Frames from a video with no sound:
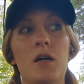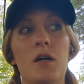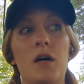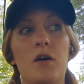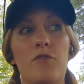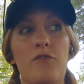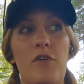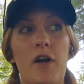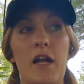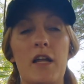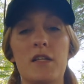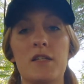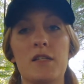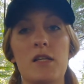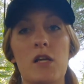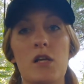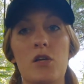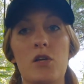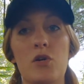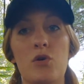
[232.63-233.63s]
a
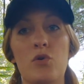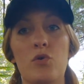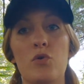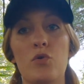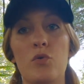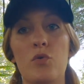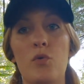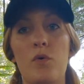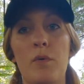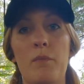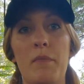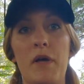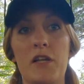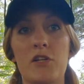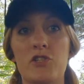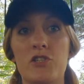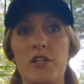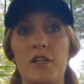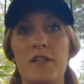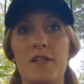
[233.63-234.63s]
friend who
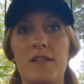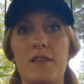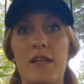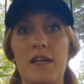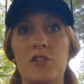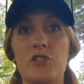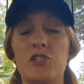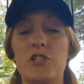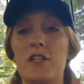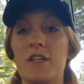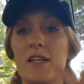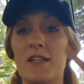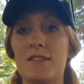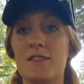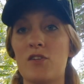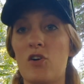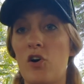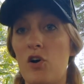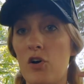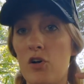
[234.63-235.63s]
mentioned that she
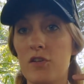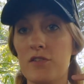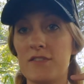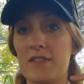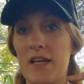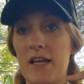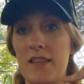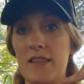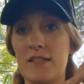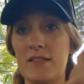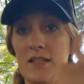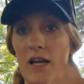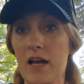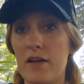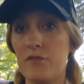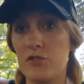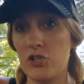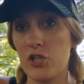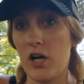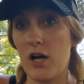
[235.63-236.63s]
gets calls at the
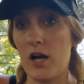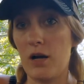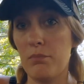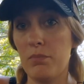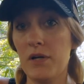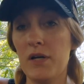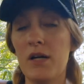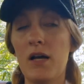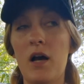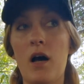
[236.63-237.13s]
dive shop